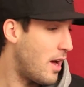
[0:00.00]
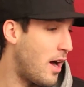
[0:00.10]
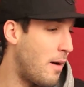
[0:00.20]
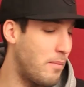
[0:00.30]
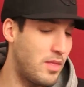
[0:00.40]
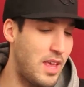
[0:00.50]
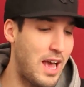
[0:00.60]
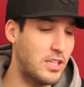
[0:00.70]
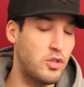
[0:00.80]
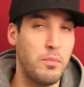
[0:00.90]
um,
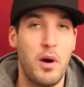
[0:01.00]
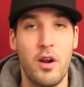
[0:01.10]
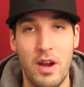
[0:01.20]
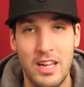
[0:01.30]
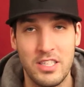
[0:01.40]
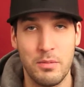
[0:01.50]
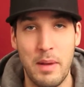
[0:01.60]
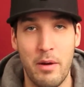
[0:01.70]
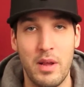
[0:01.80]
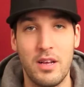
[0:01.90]
the Extra Butter and
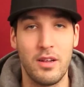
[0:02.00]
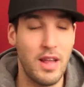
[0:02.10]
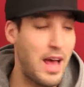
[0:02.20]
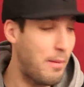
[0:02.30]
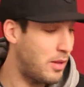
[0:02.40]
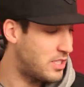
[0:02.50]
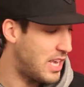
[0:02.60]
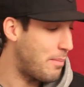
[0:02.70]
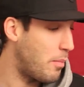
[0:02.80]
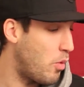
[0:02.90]
Sperry collab. Let's
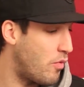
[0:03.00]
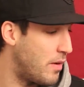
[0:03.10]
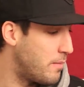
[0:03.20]
keep it moving.